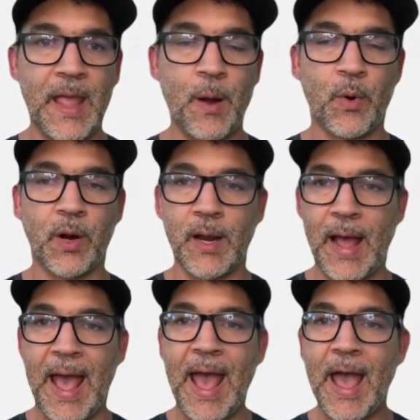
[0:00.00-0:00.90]
and we're going
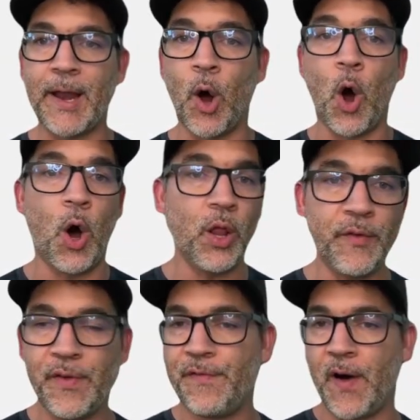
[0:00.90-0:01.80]
to add all
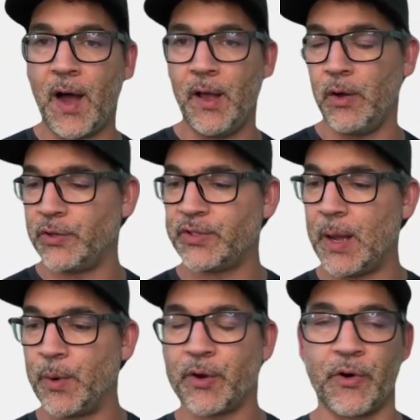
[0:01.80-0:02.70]
of the files
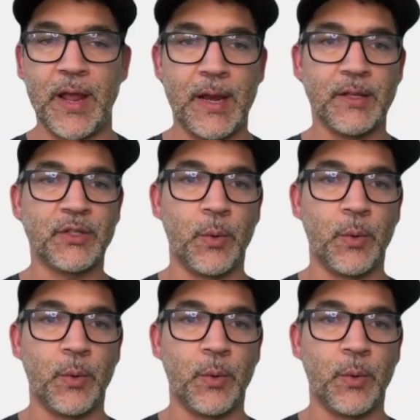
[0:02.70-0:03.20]
that we created.